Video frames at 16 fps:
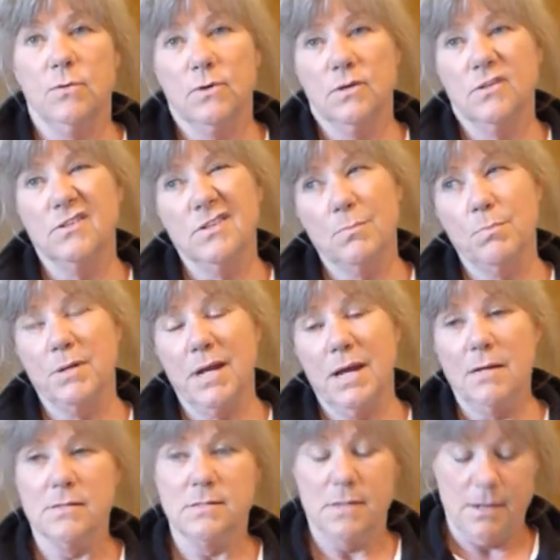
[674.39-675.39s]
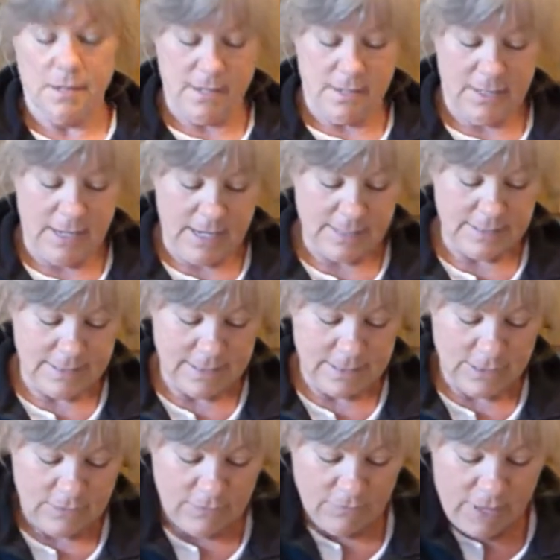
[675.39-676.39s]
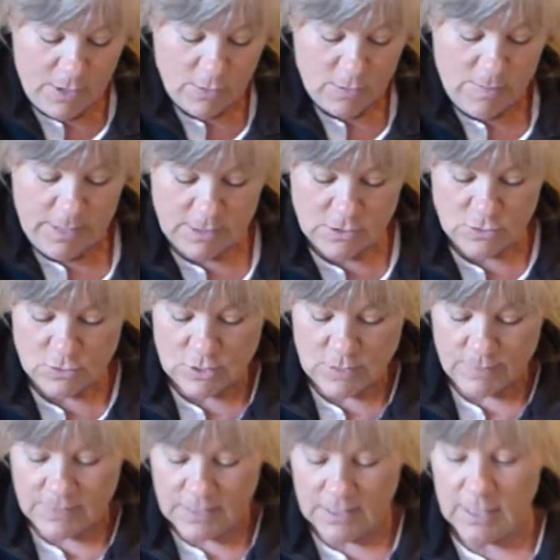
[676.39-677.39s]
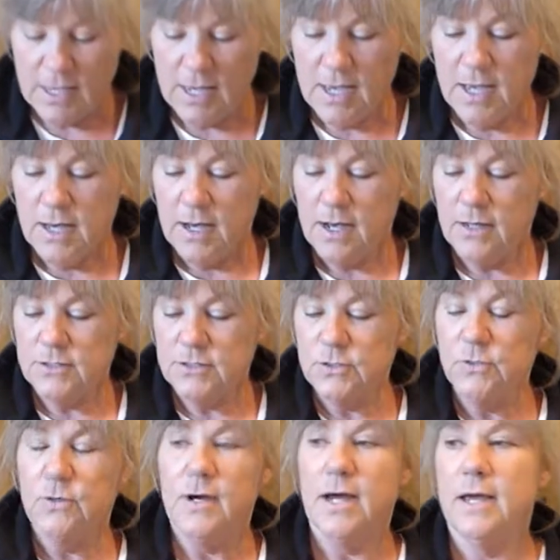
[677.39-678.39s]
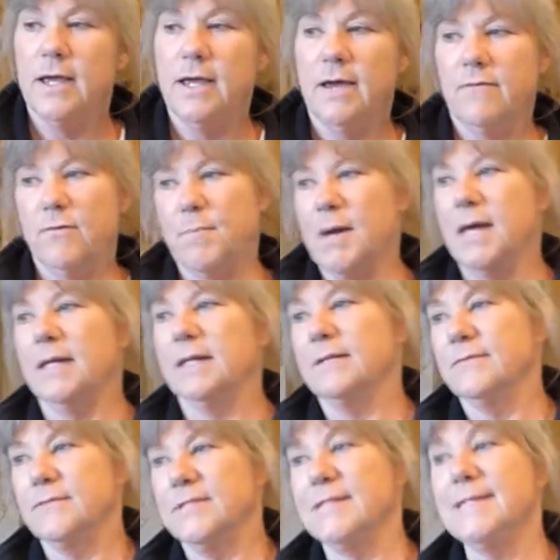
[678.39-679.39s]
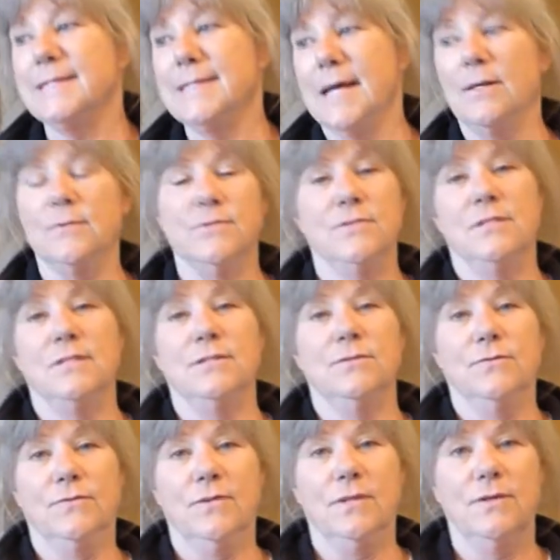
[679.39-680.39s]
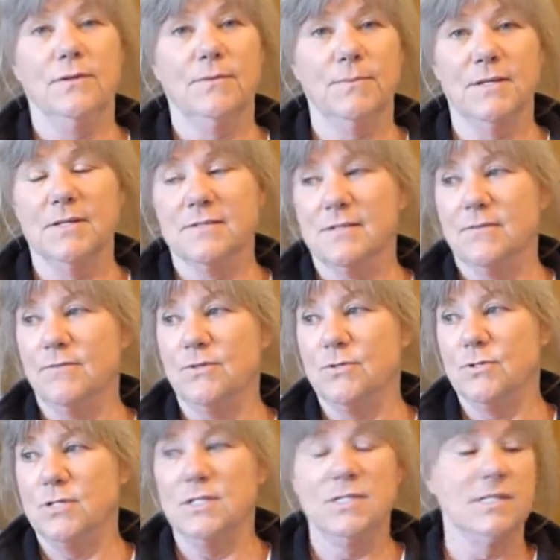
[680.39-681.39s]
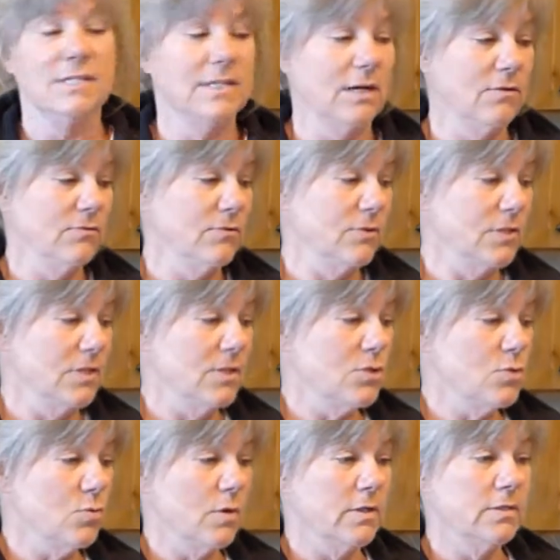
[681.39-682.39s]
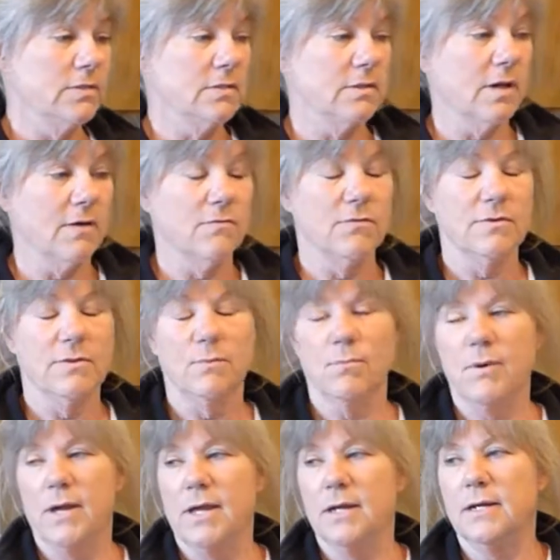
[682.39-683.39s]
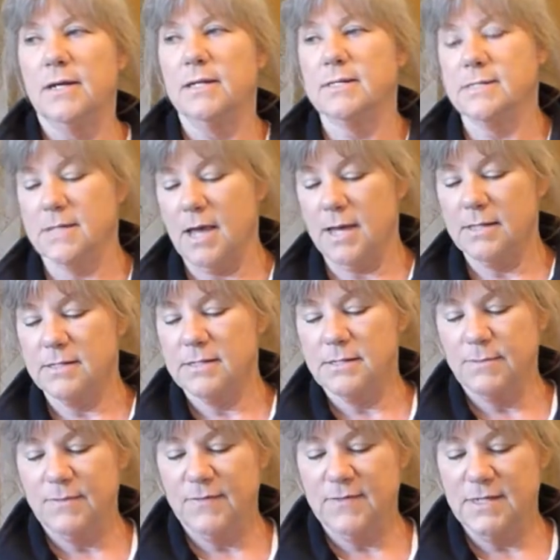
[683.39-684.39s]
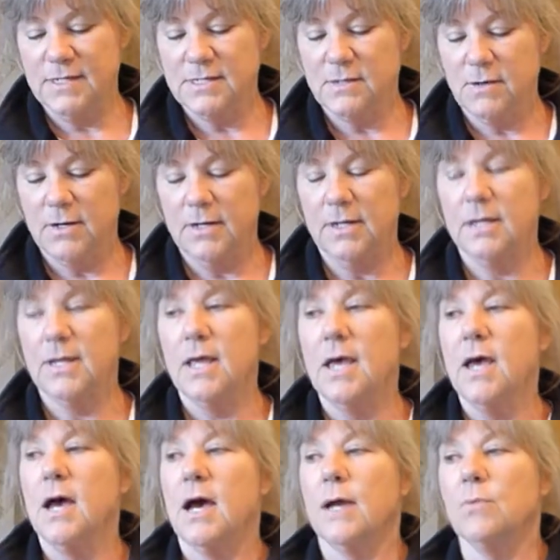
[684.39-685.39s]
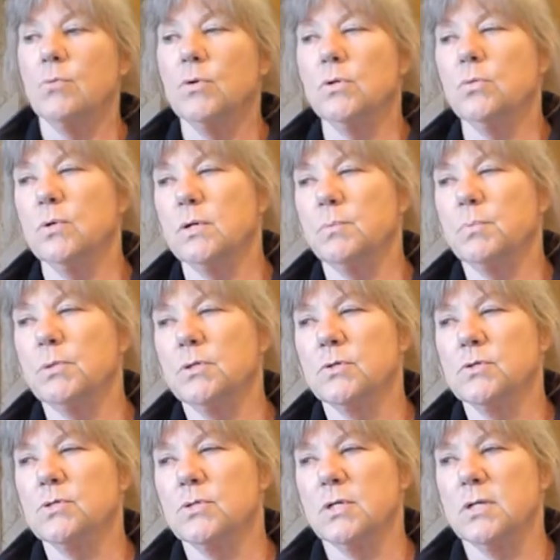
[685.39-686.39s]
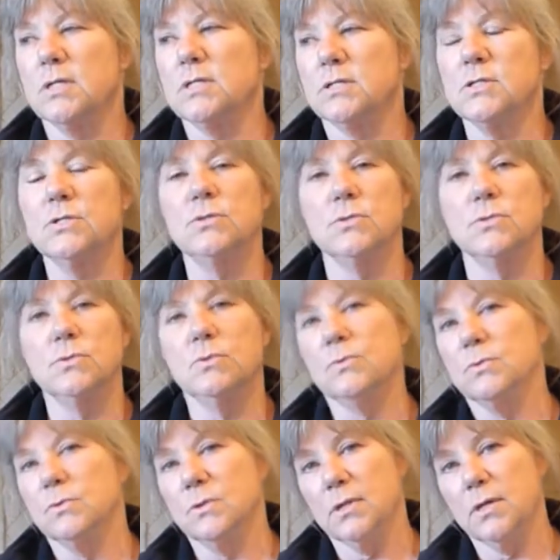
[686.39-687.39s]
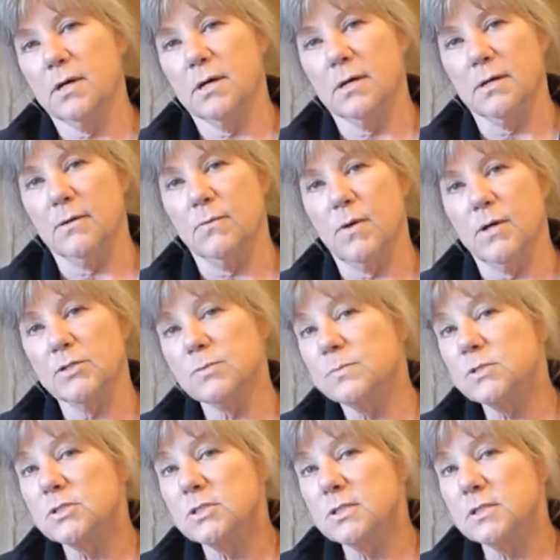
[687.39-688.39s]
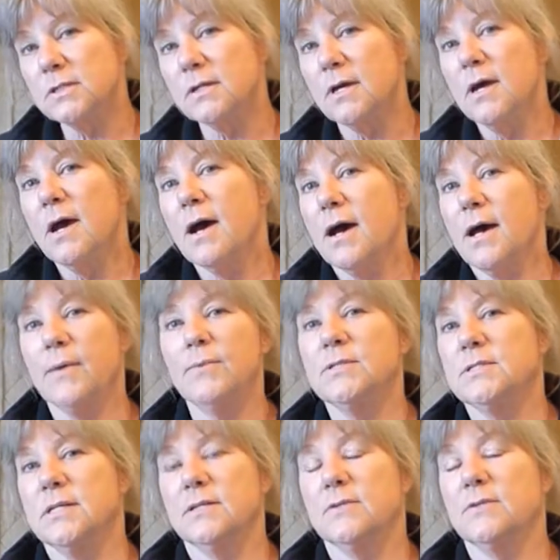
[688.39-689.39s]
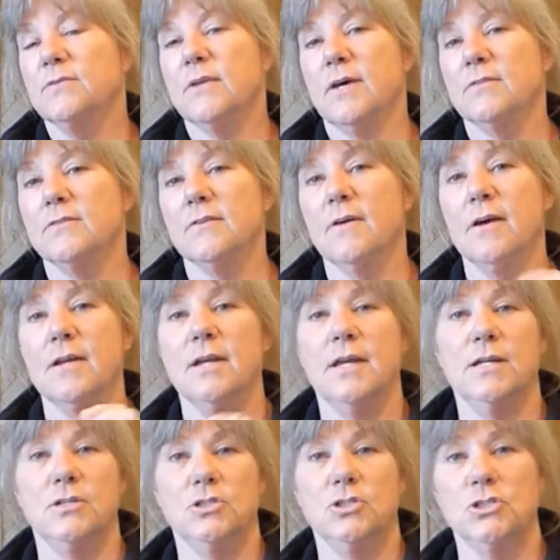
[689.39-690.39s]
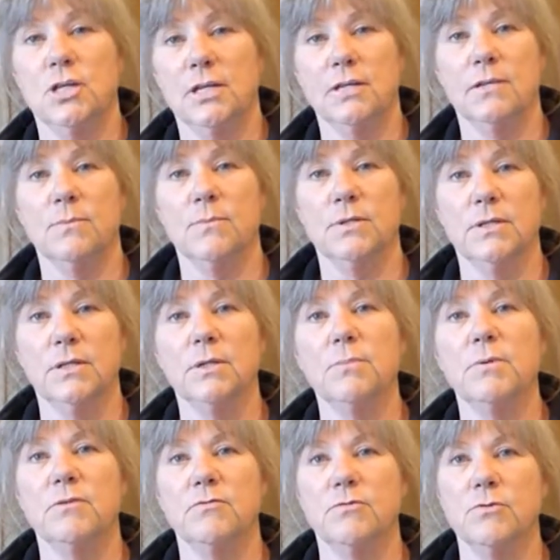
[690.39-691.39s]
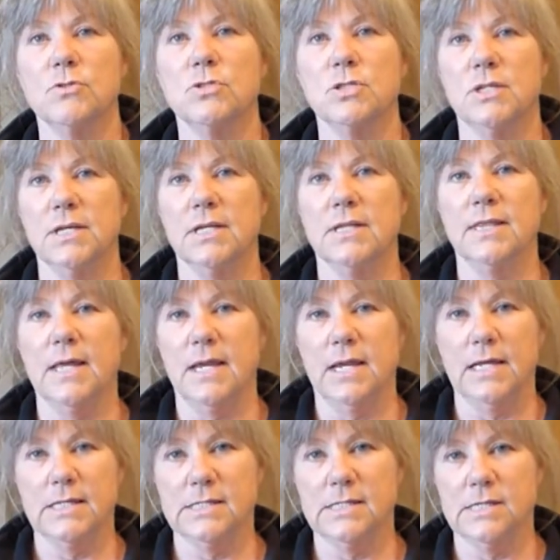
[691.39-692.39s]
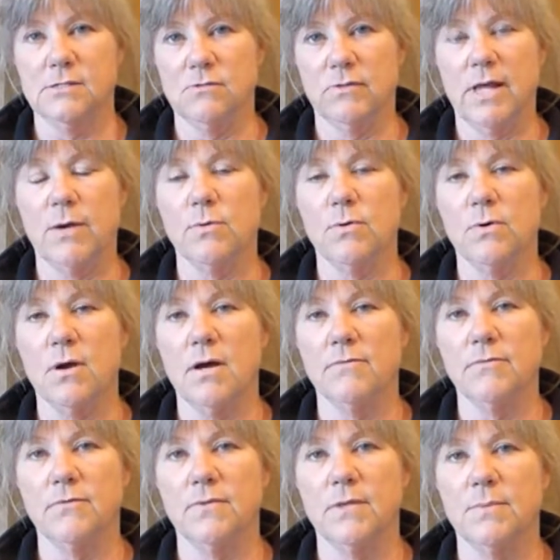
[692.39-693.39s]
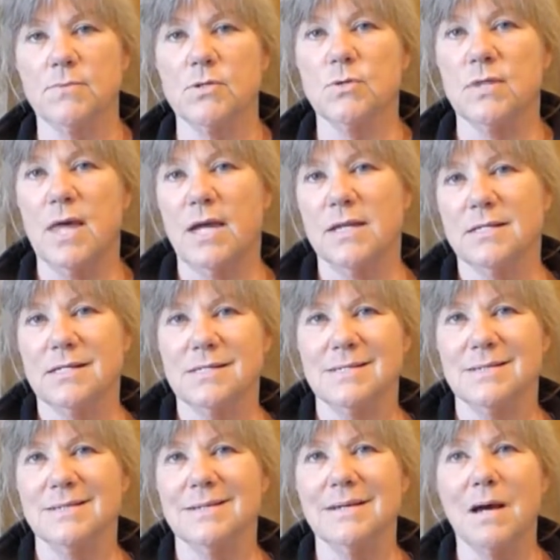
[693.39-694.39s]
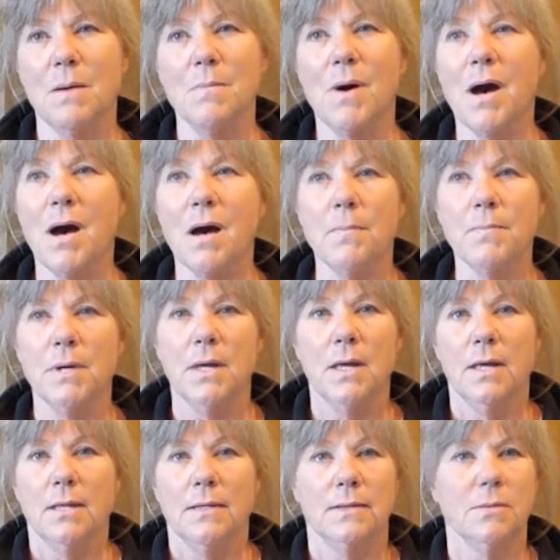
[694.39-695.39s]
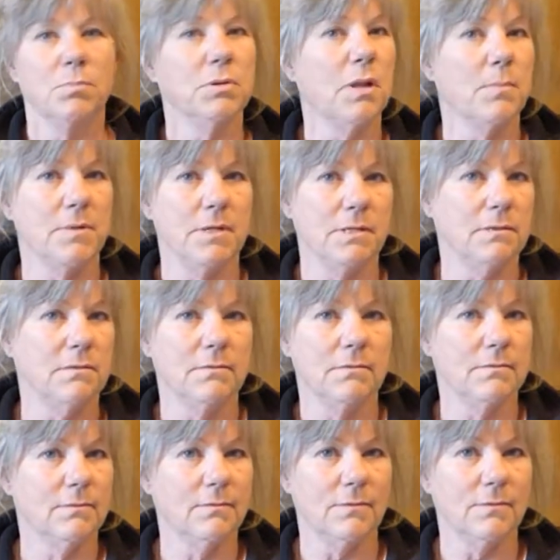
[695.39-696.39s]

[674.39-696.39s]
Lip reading: Or you can dump it outside, I guess, into the flower beds or something. Also, I have a pile of tea towels sitting over there because I've used a tea towel for each one to cover the bread, and it's got some of this on it. I wouldn't want to put those straight into the washing machine. I would take those outside and shake them a little bit first to get that excess flour off of them so that doesn't gum up the plumbing.